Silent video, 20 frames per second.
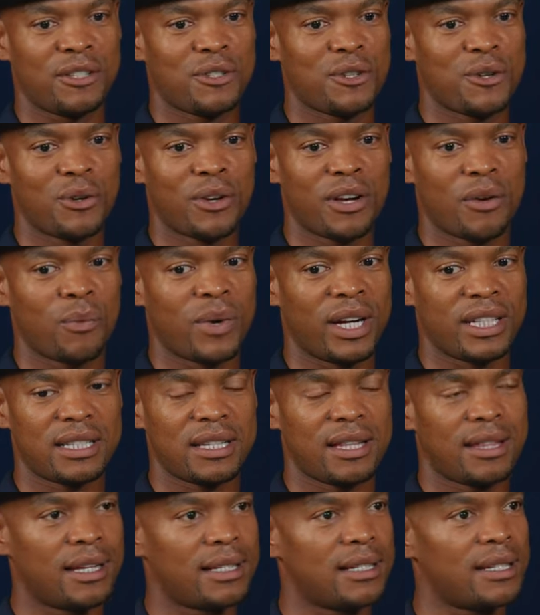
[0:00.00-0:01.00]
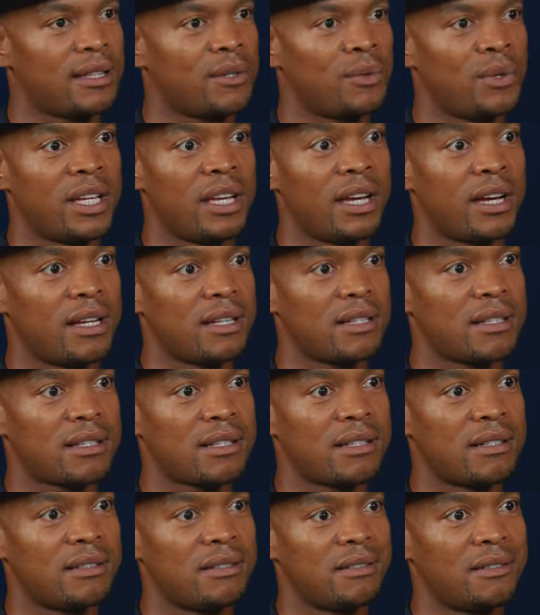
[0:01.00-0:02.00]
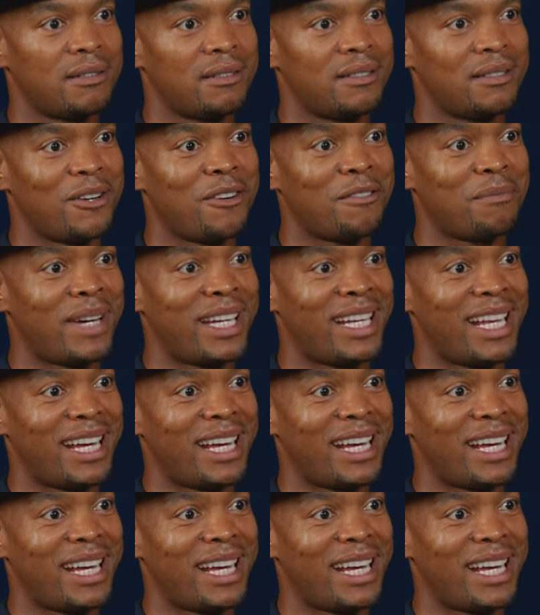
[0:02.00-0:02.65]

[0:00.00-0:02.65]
It took, what, 33 years of my